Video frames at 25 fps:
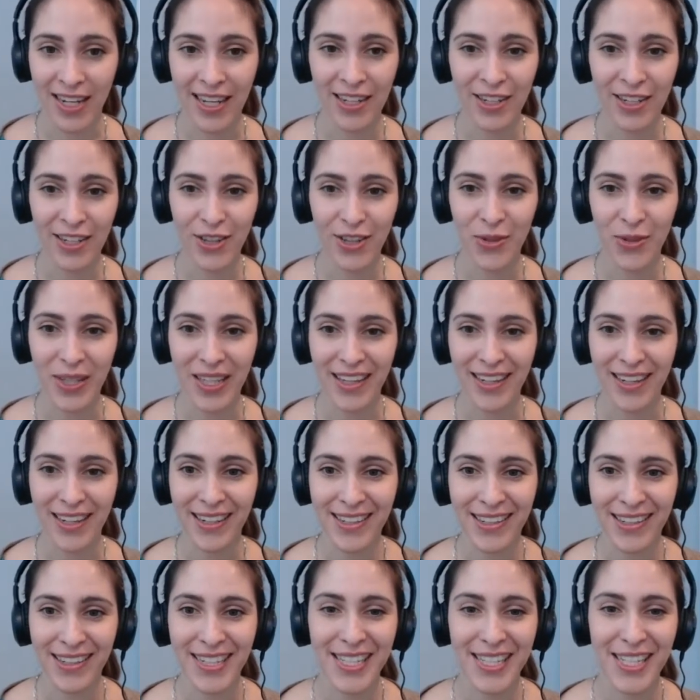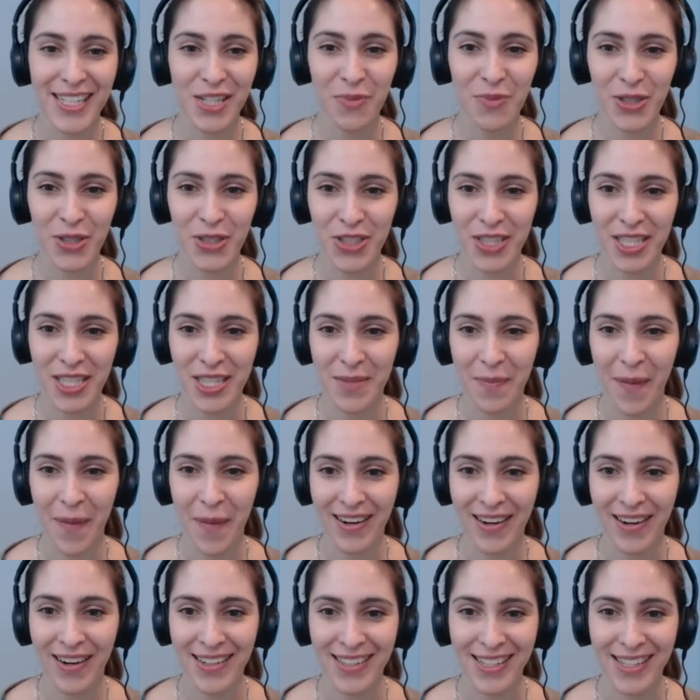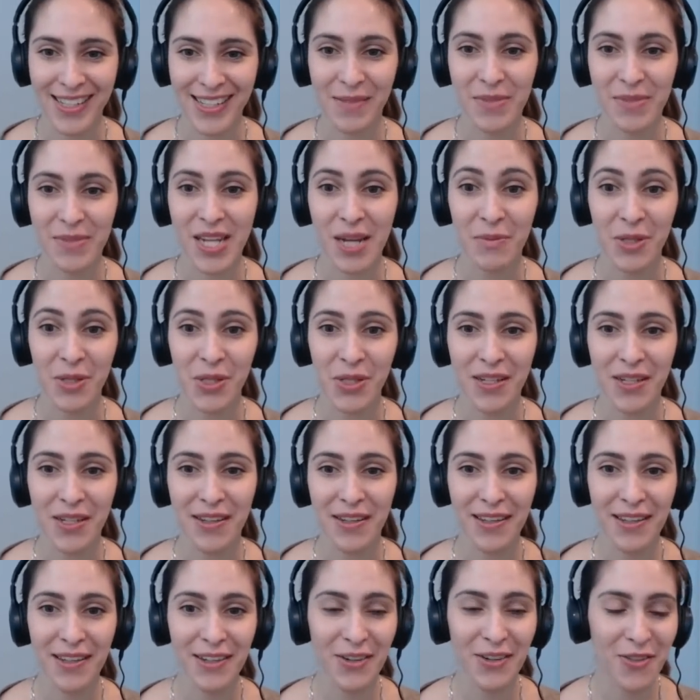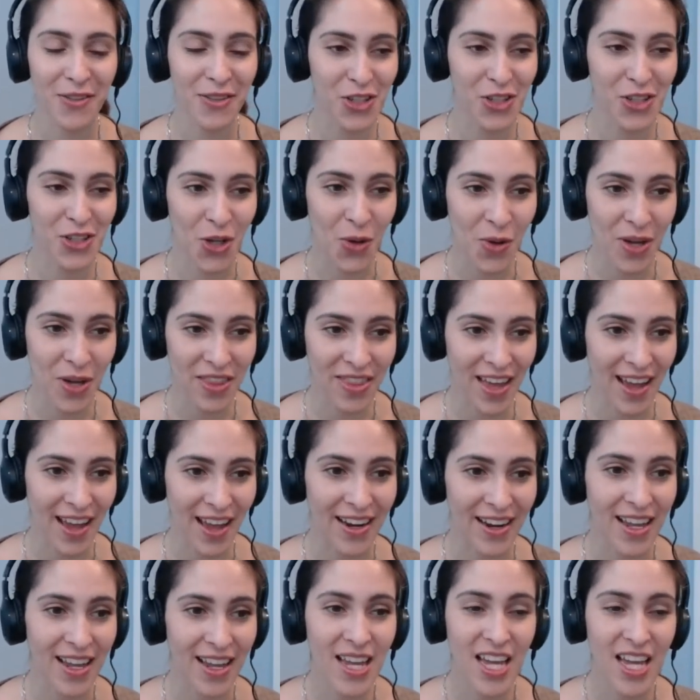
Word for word: And you hear, especially it's parents, sometimes, you know, the joke that,